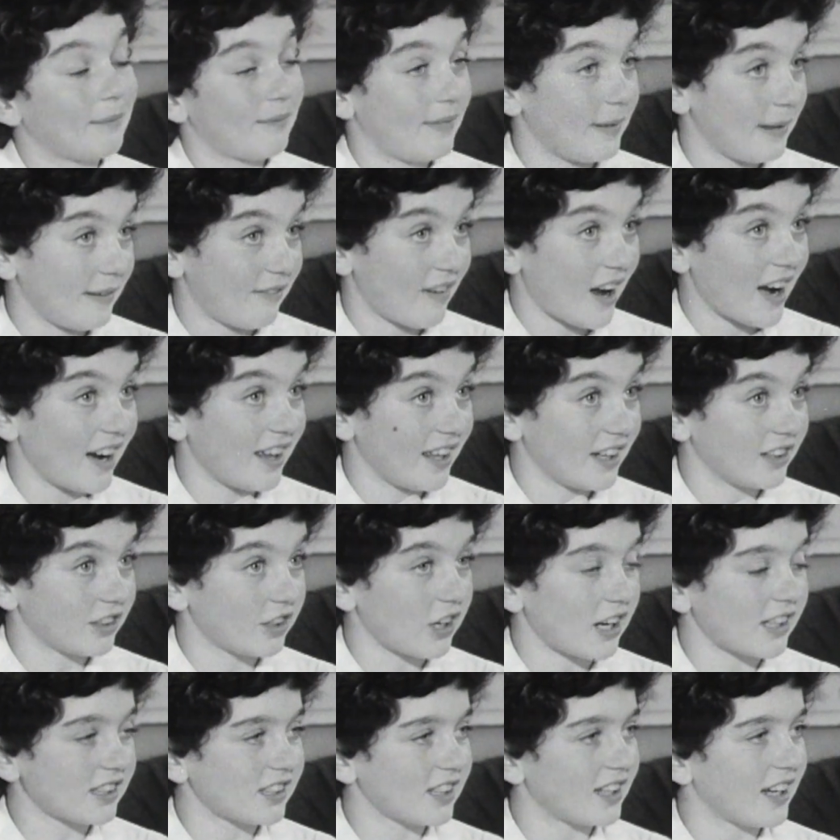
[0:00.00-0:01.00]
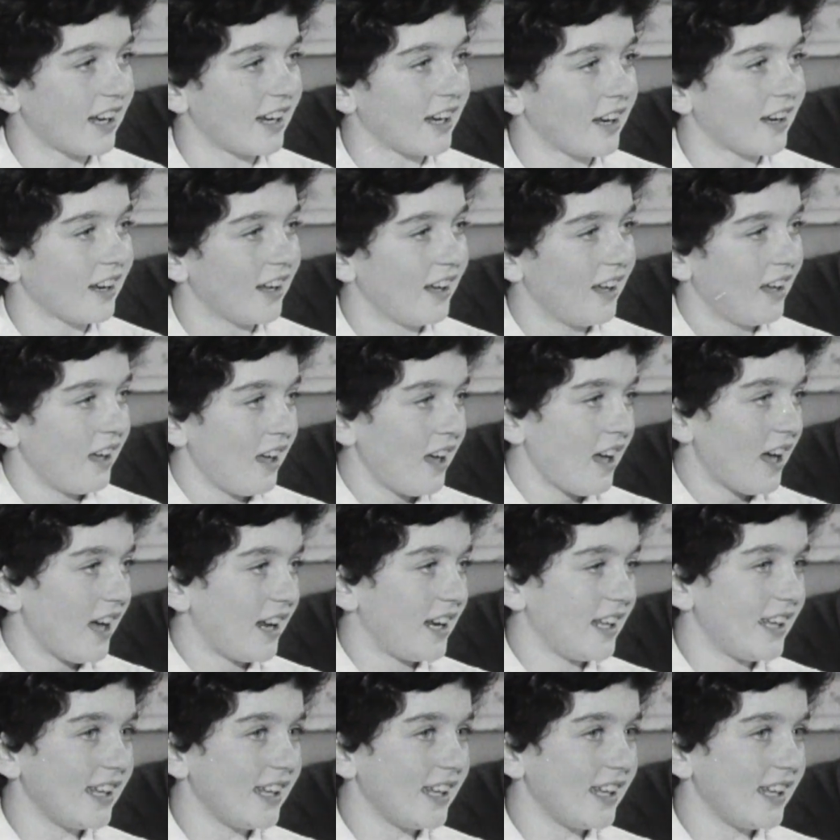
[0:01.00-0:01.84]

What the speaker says: I'd be very interested in it. And